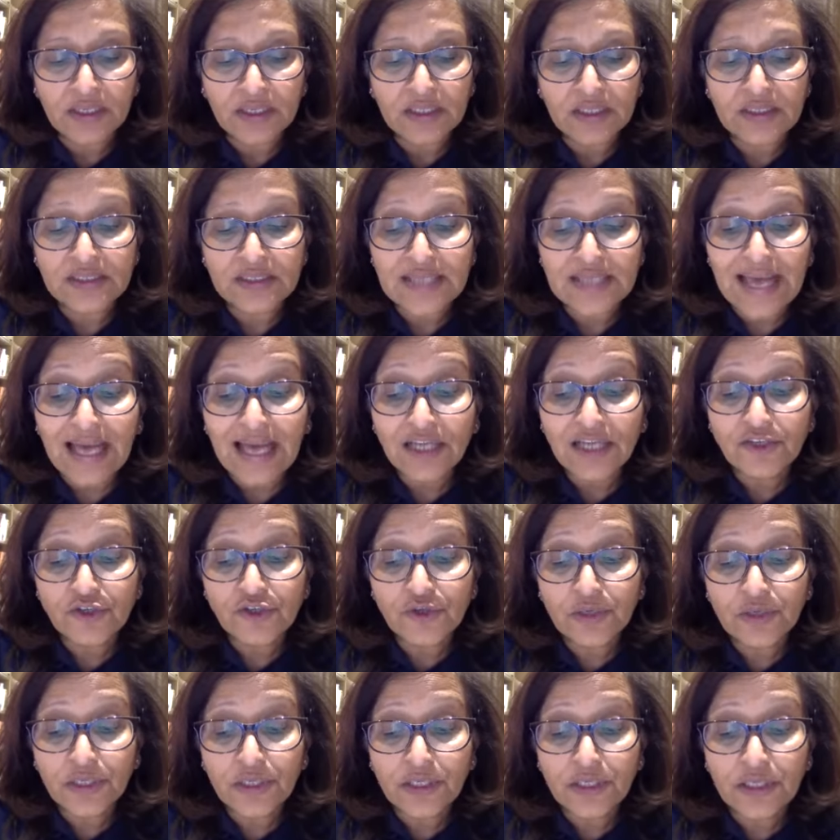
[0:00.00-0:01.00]
is
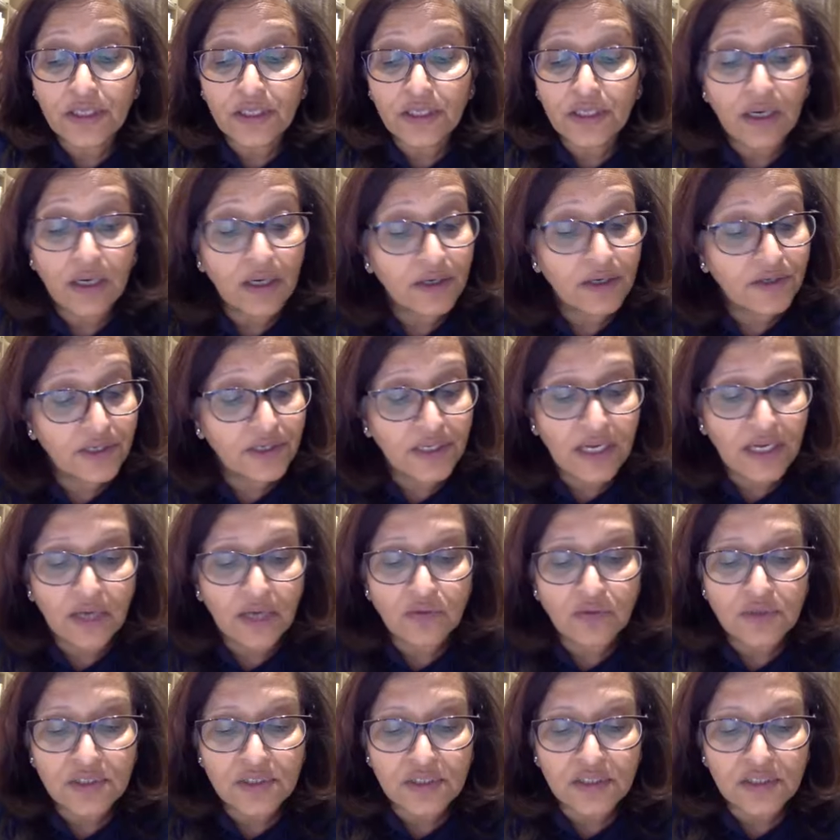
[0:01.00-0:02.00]
actually a
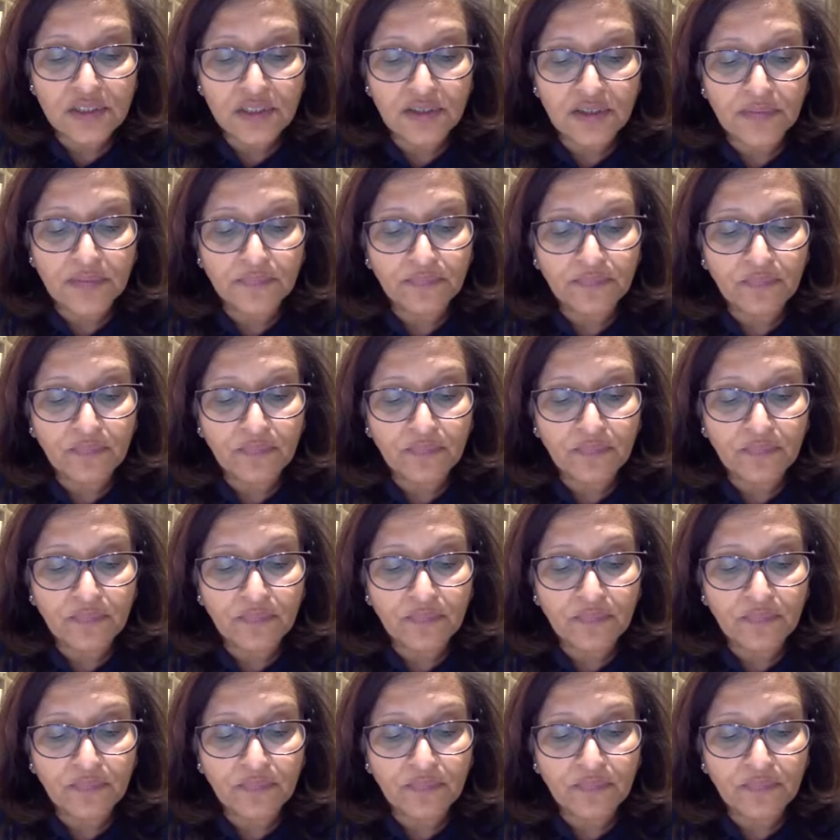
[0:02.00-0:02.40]
renouncer.